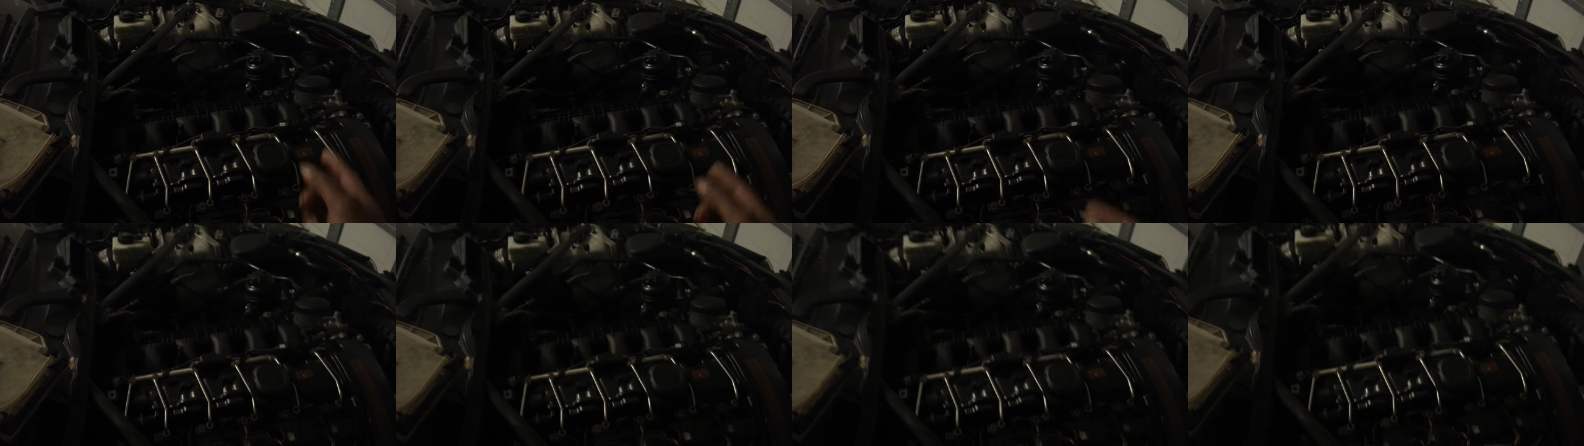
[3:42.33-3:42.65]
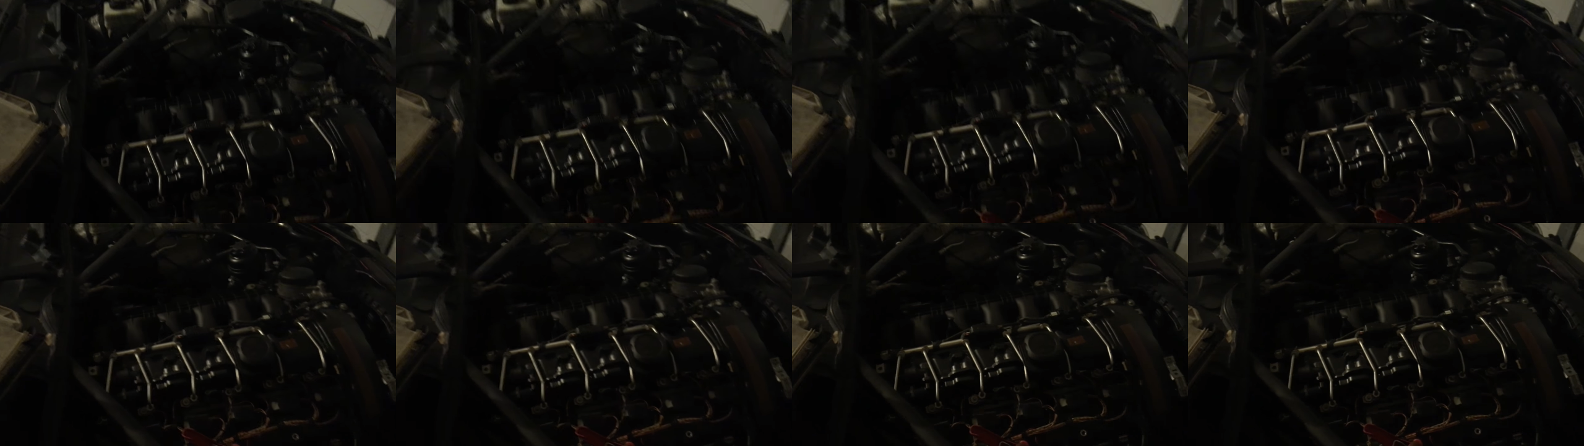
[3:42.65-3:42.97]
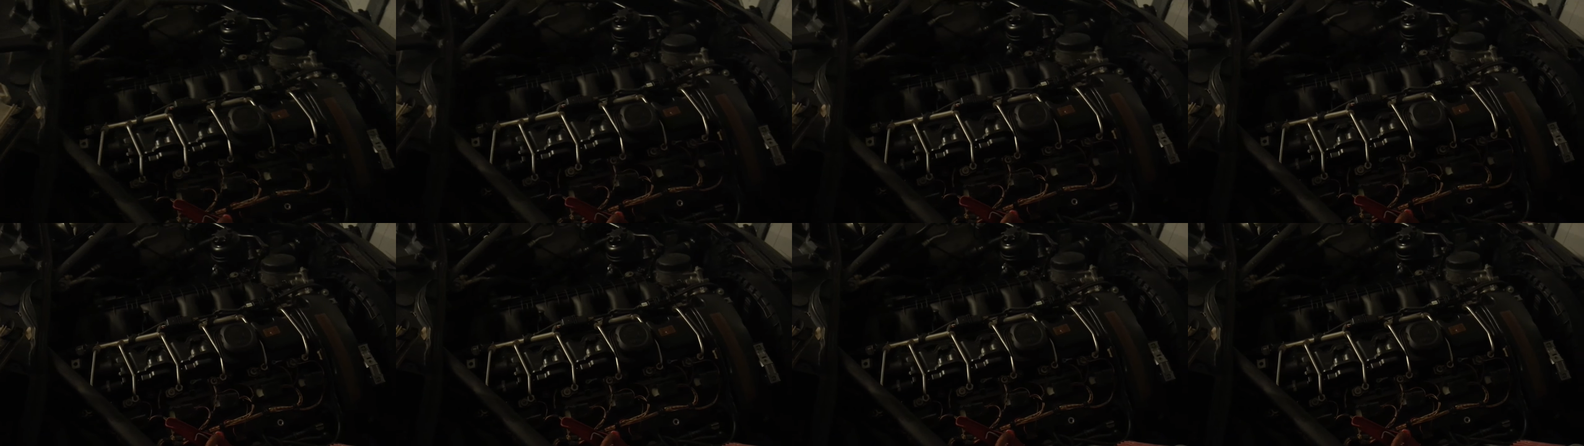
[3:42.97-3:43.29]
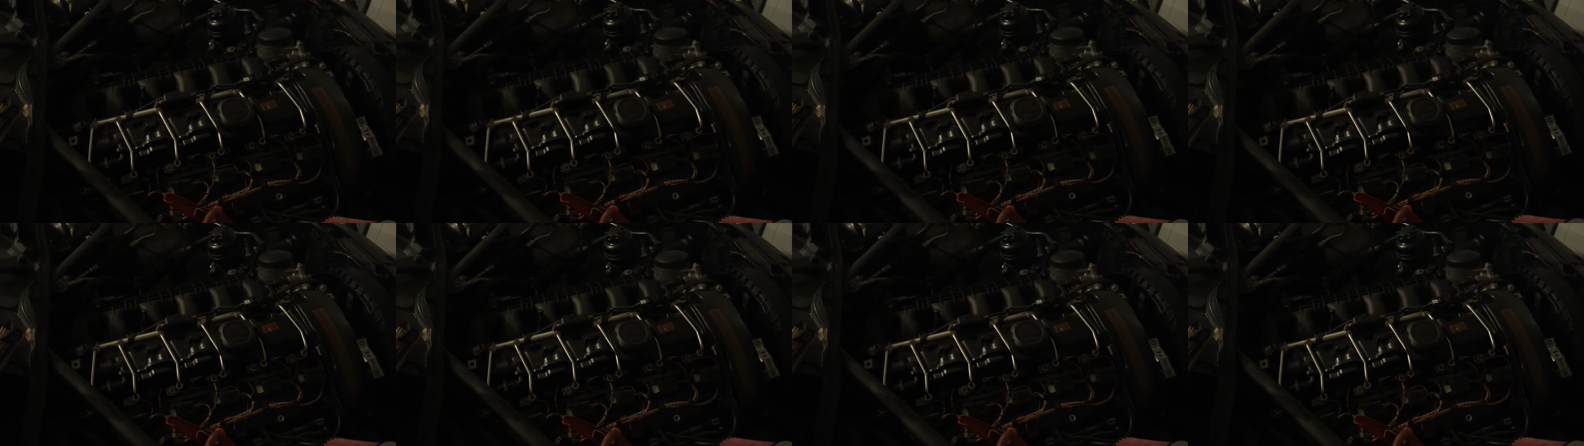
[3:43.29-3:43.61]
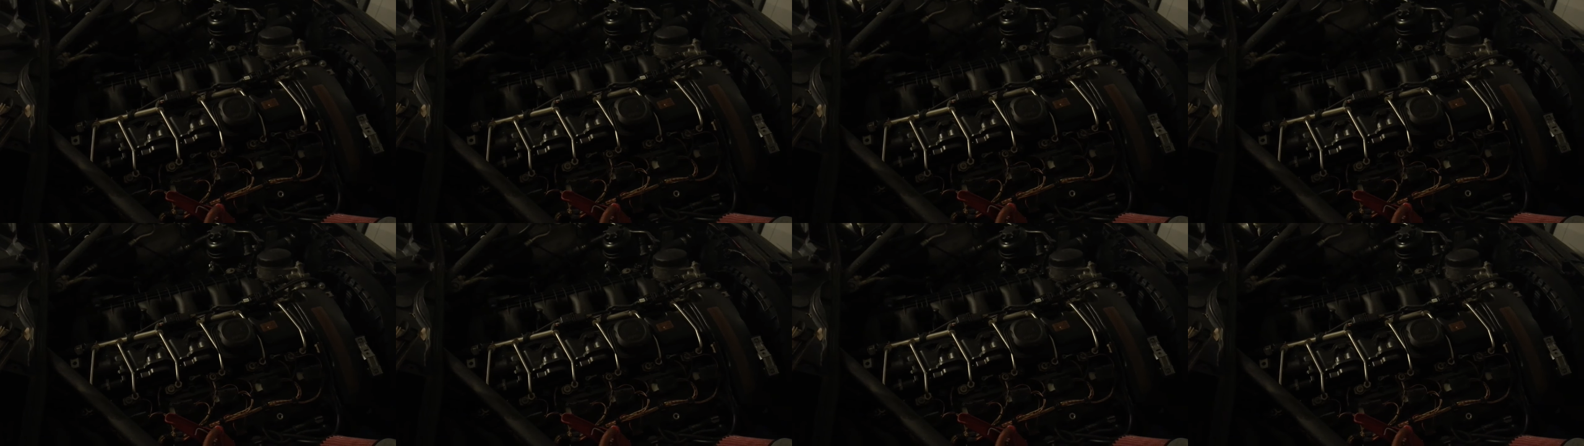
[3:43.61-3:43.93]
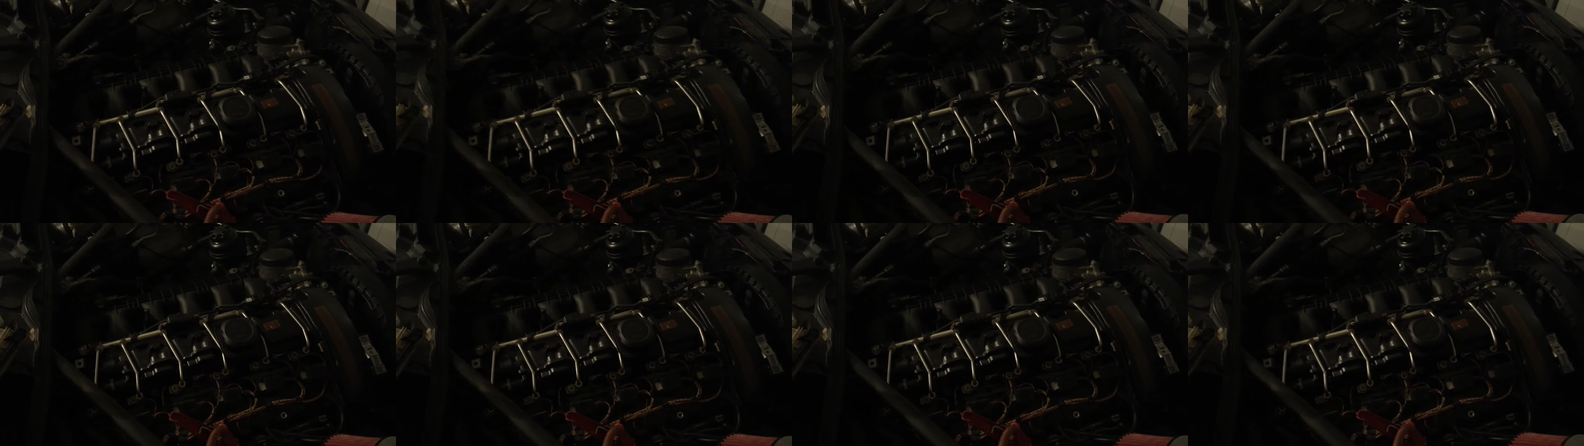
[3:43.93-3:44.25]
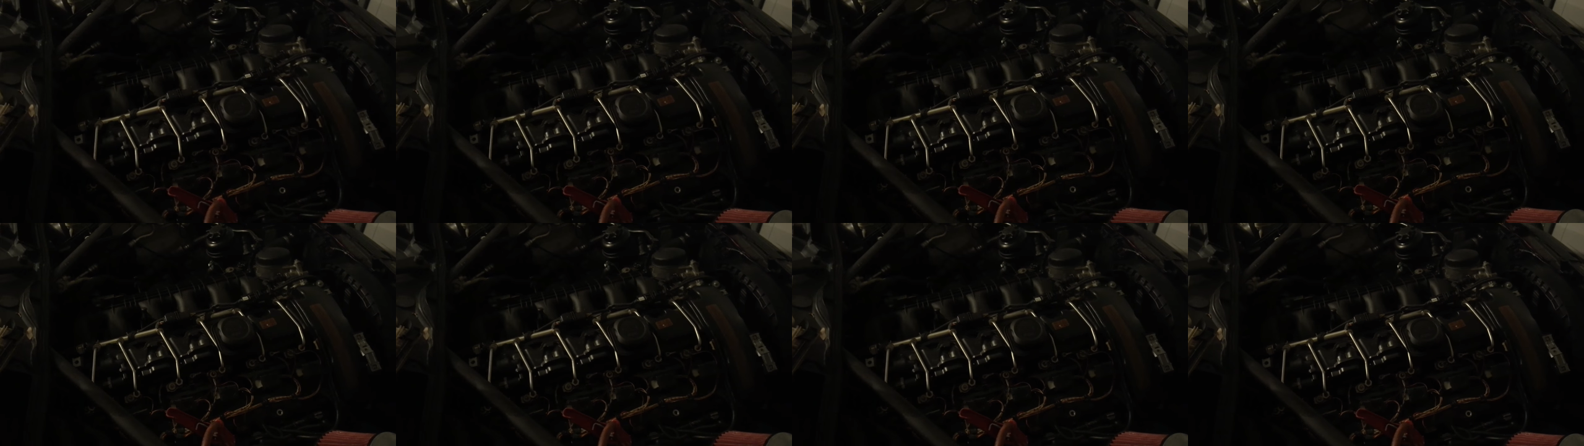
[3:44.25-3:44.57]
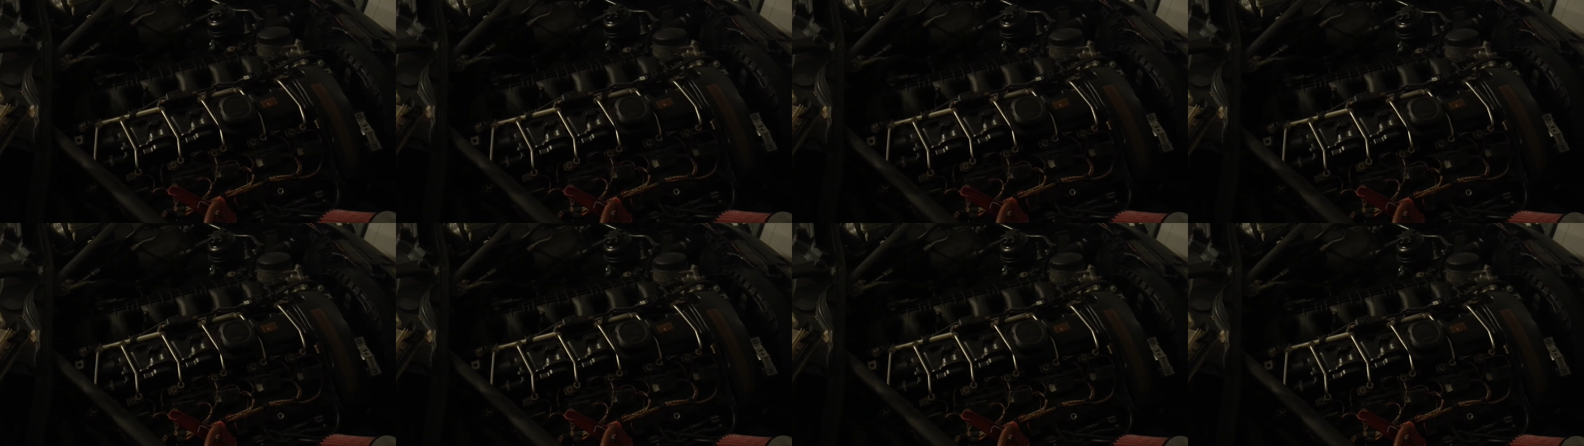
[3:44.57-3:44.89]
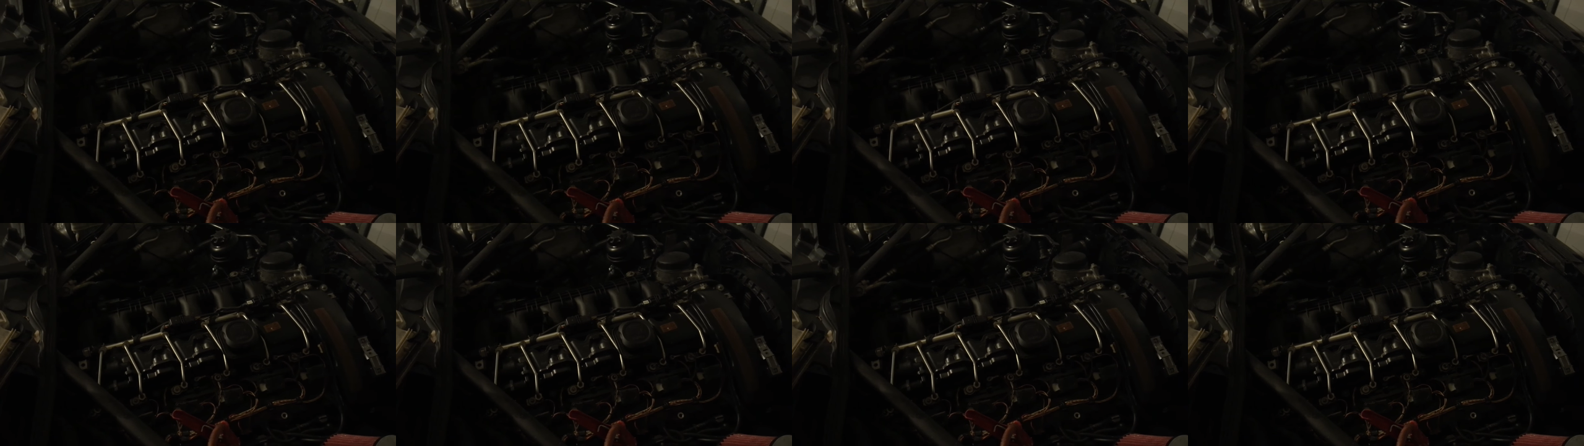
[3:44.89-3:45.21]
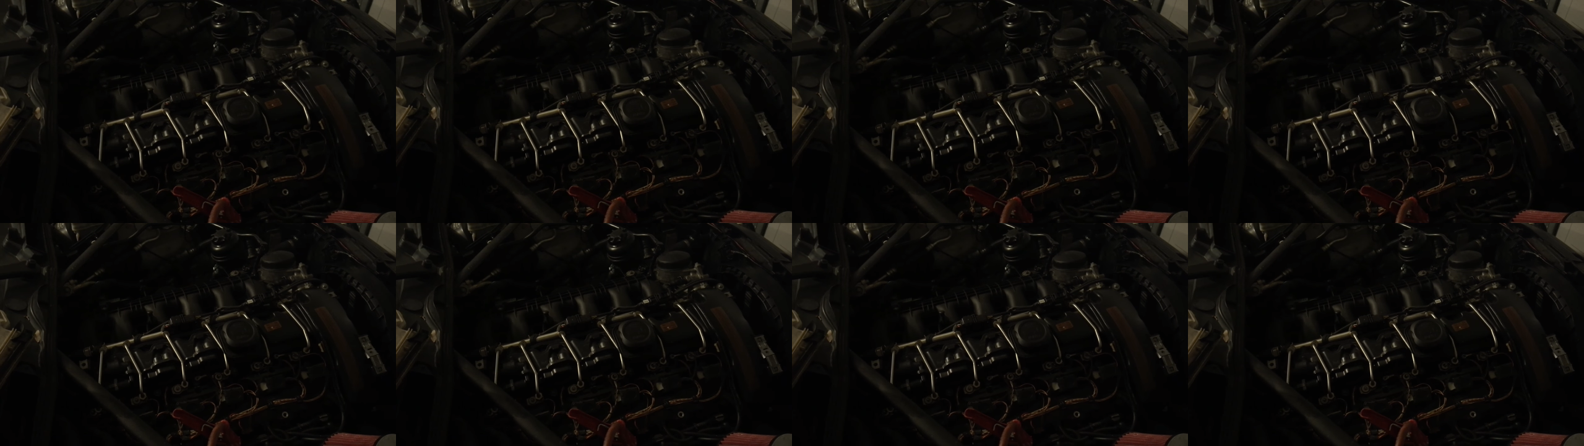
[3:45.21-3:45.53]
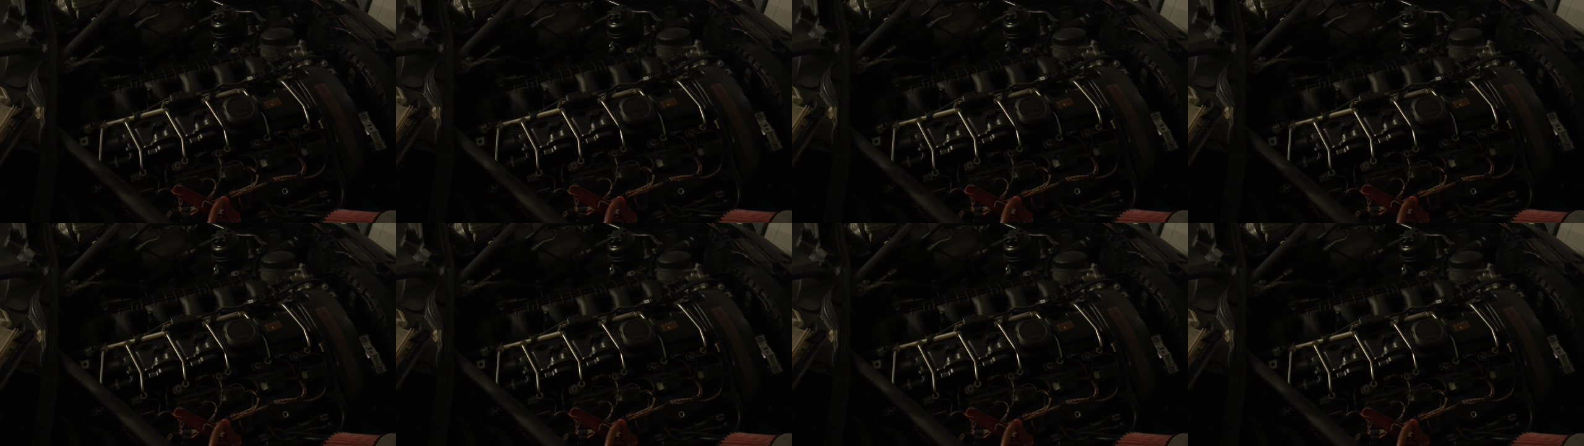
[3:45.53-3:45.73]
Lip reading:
No face is visible, so there are no lips to read.